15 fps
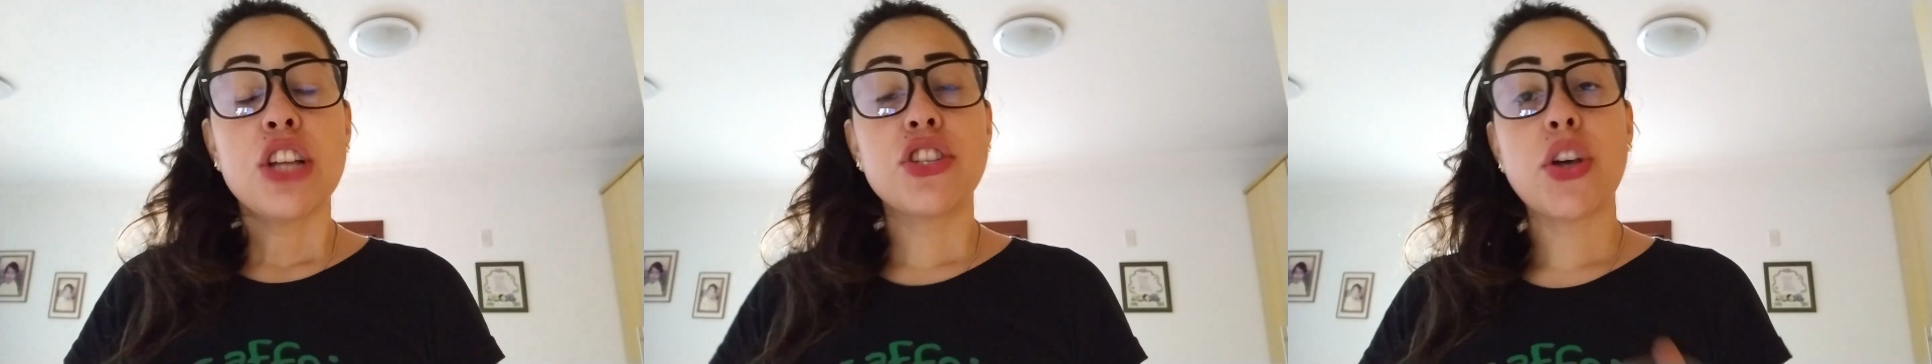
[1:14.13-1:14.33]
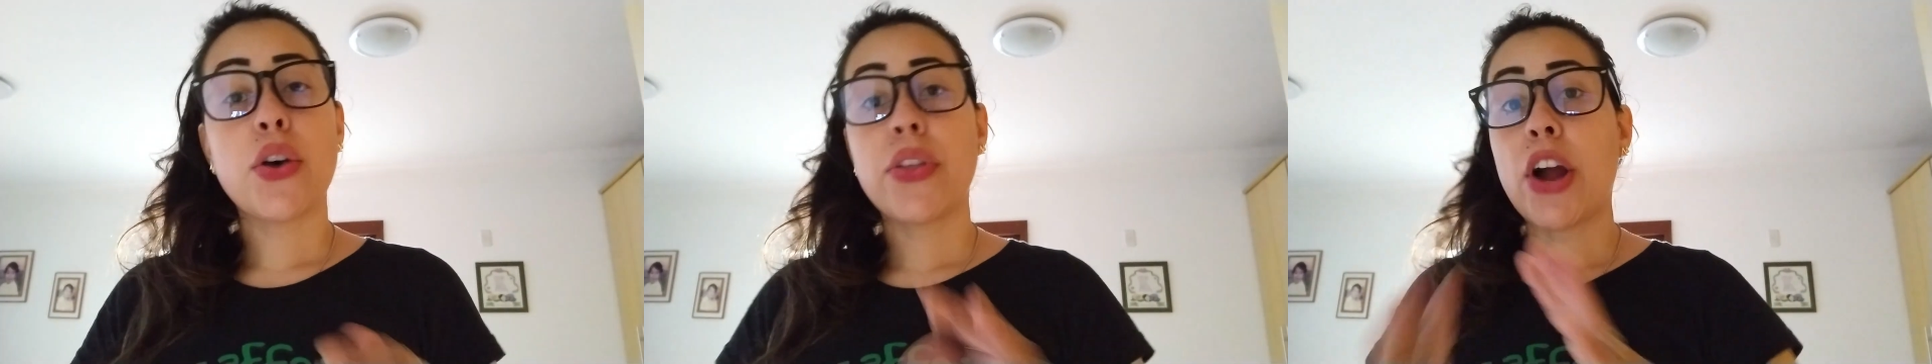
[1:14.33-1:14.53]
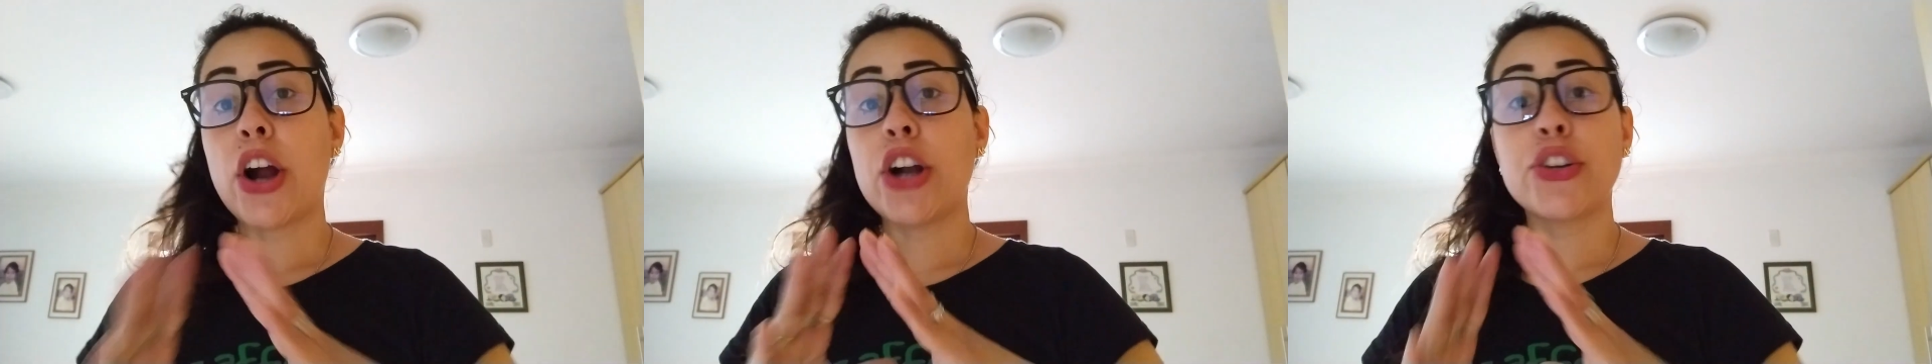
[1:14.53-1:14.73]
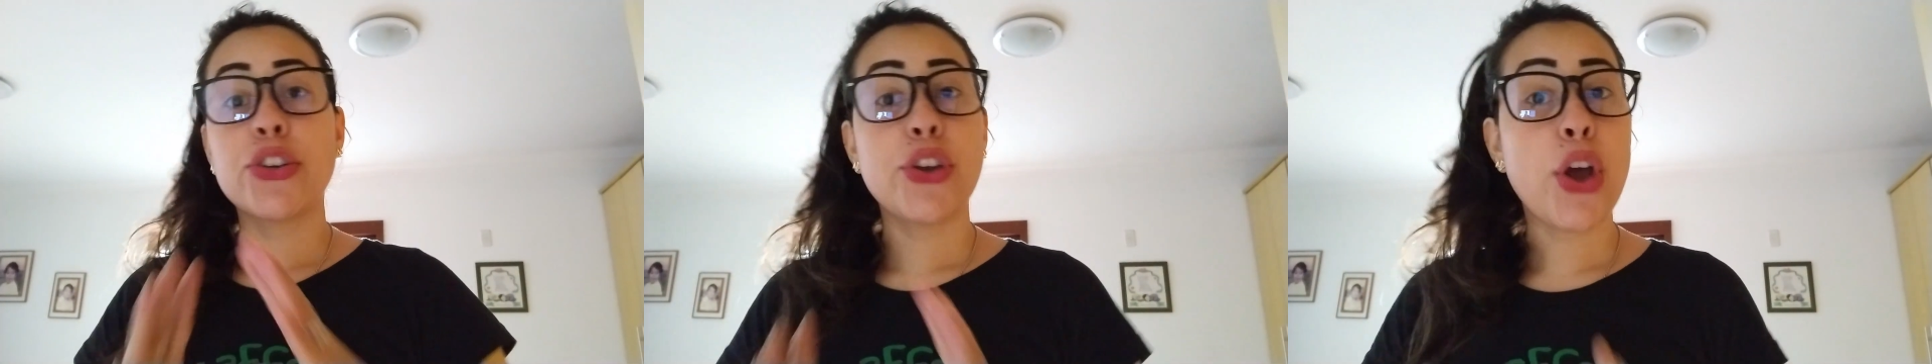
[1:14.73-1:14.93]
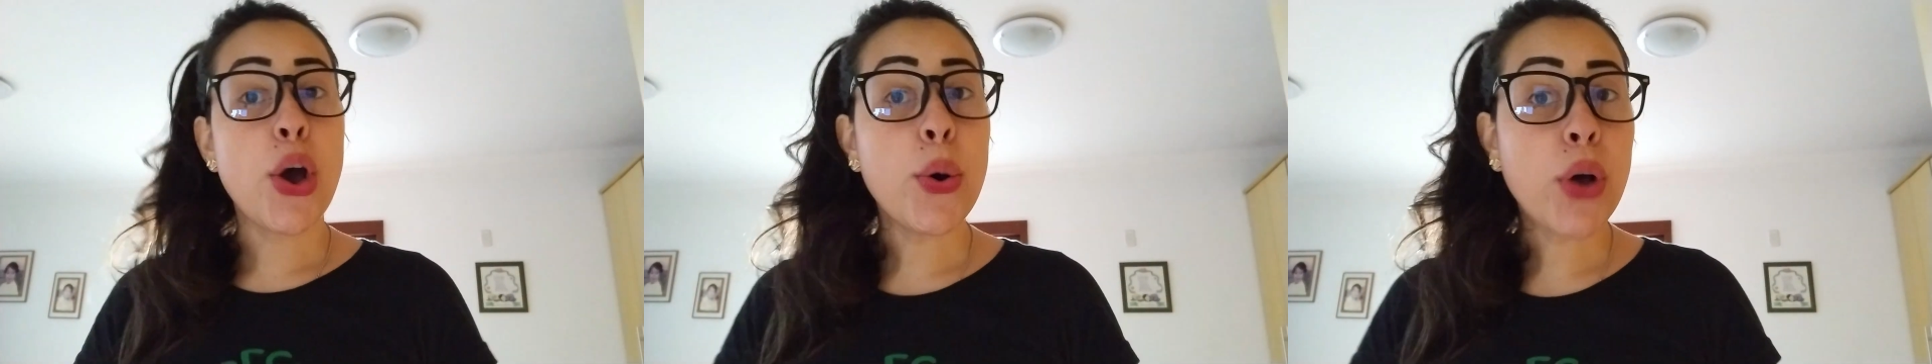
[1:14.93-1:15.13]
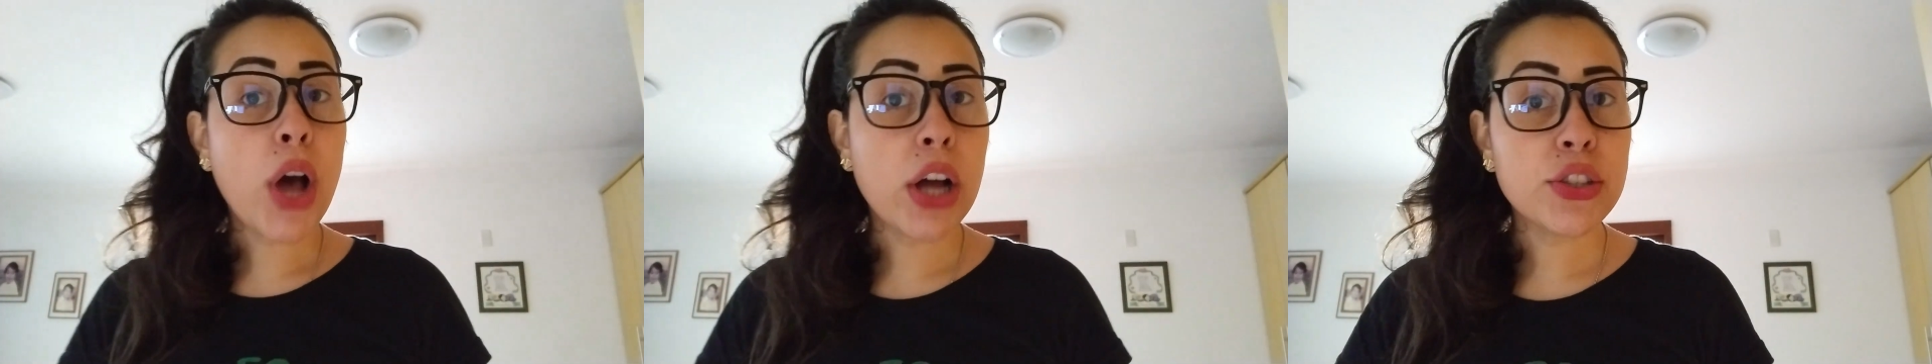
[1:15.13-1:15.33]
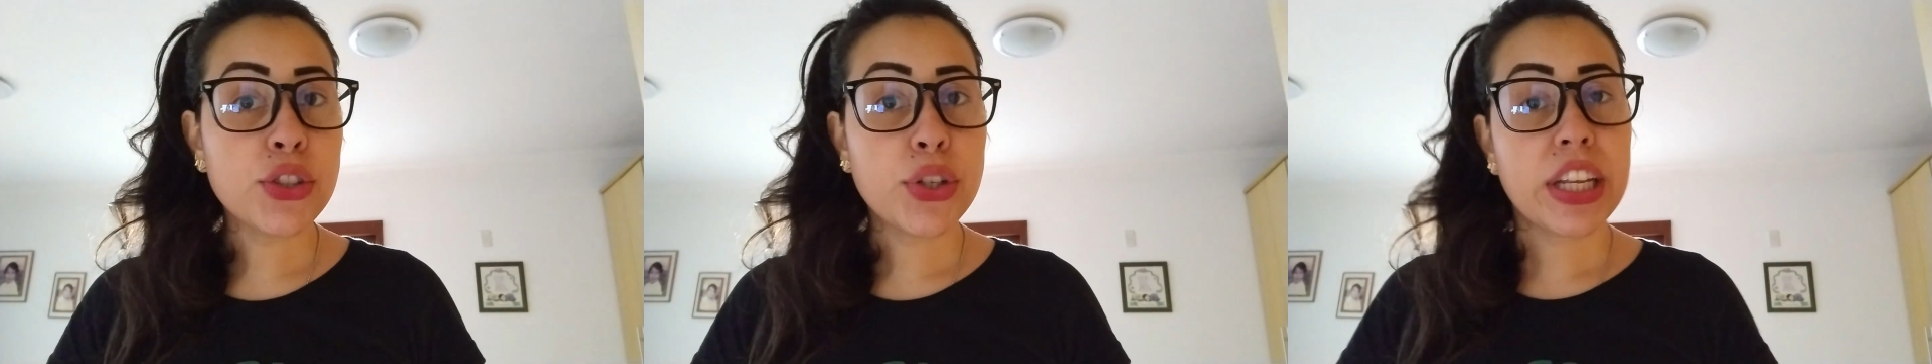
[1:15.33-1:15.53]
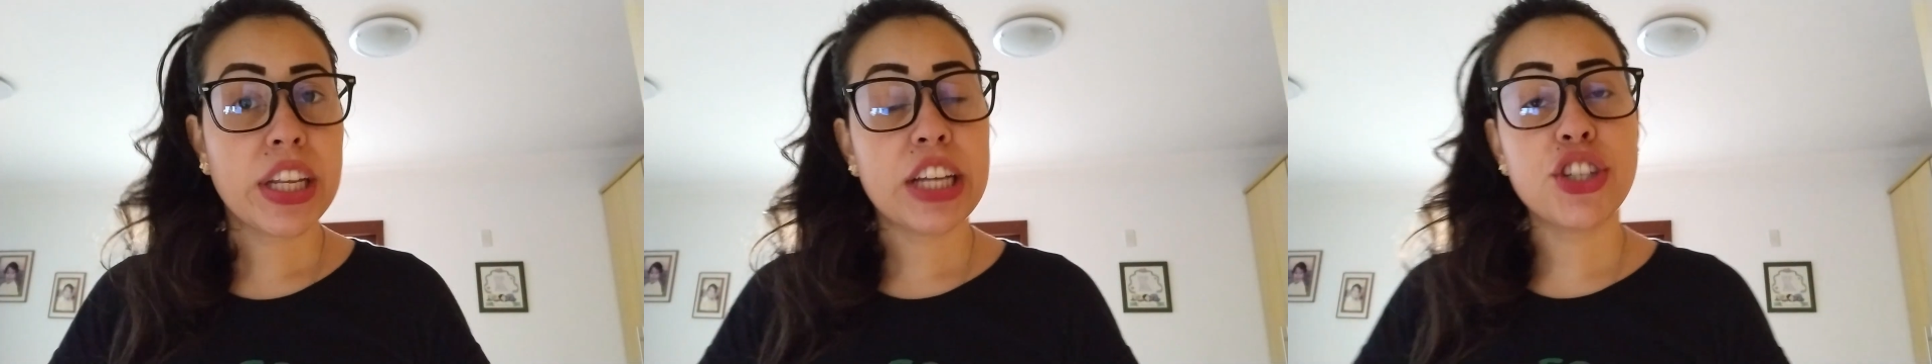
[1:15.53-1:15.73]
So there are no
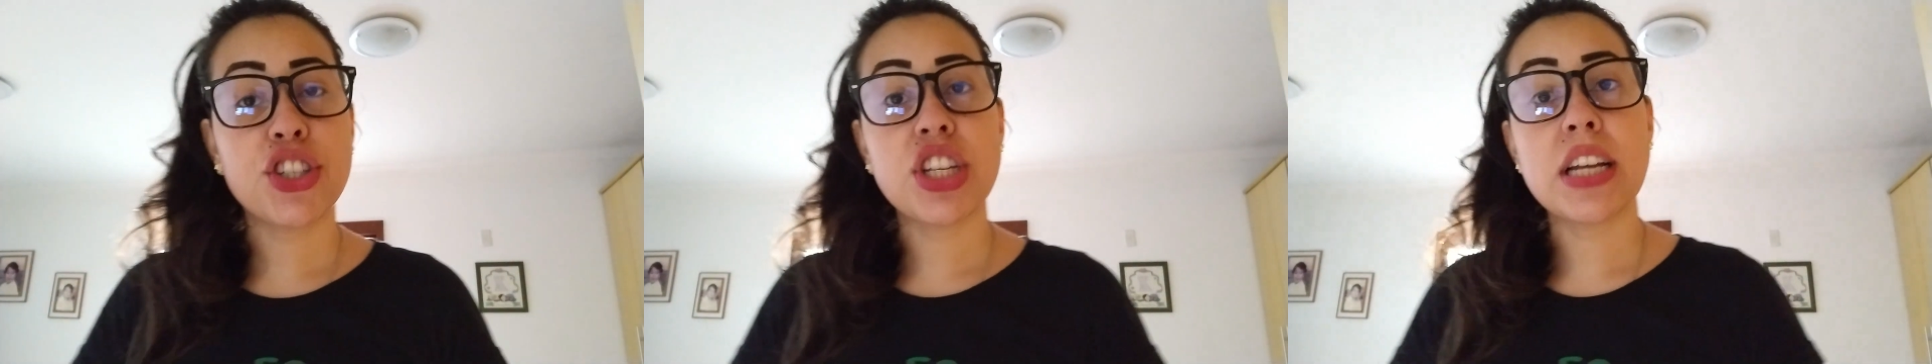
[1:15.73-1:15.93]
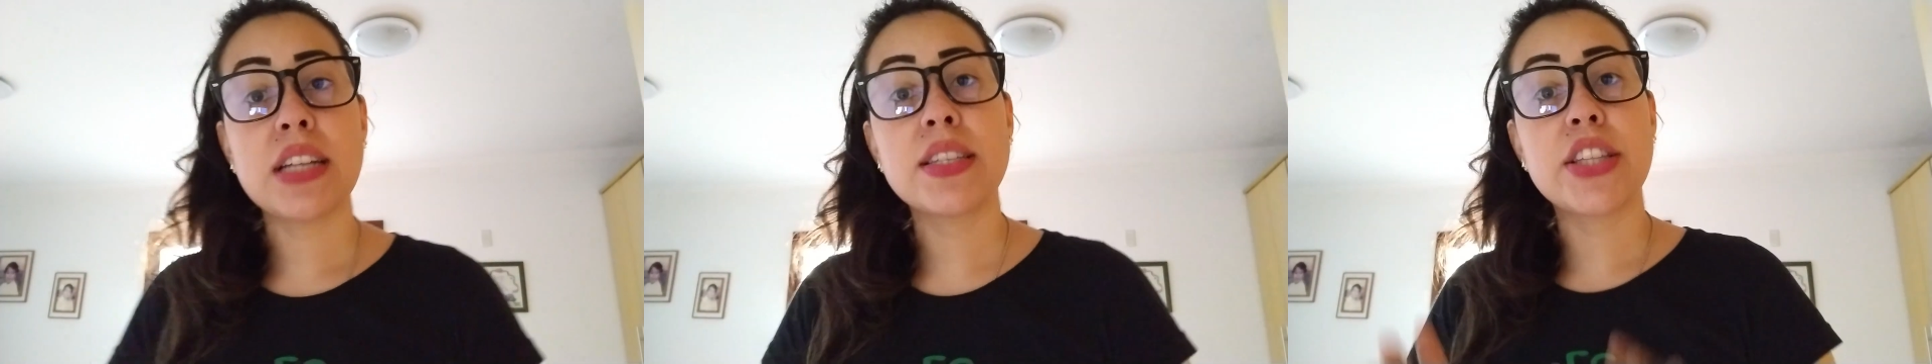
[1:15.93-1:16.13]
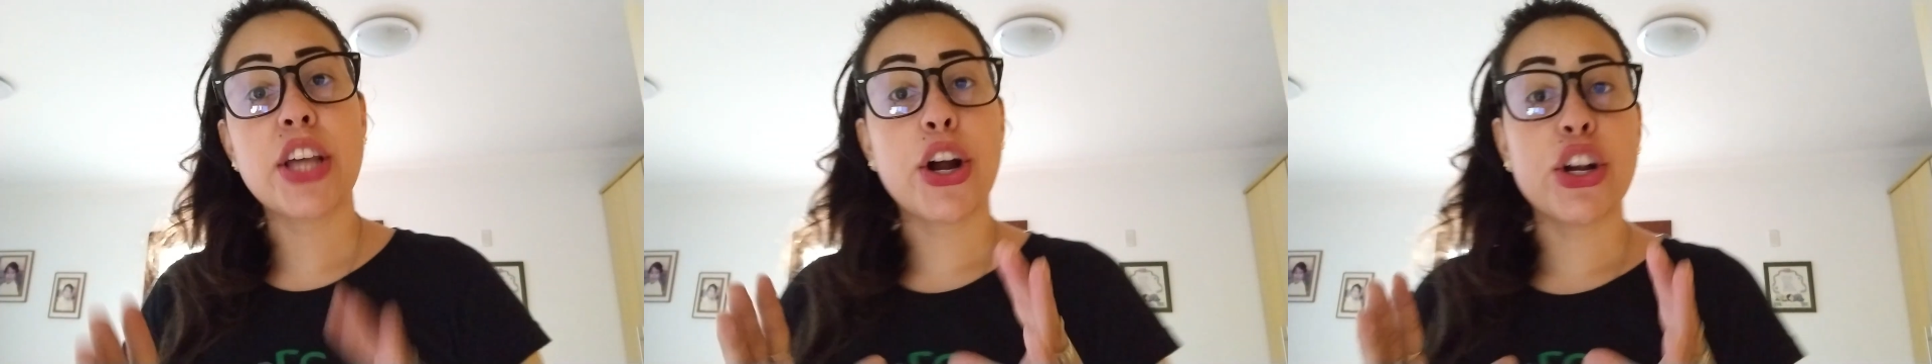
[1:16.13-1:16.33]
contradictions,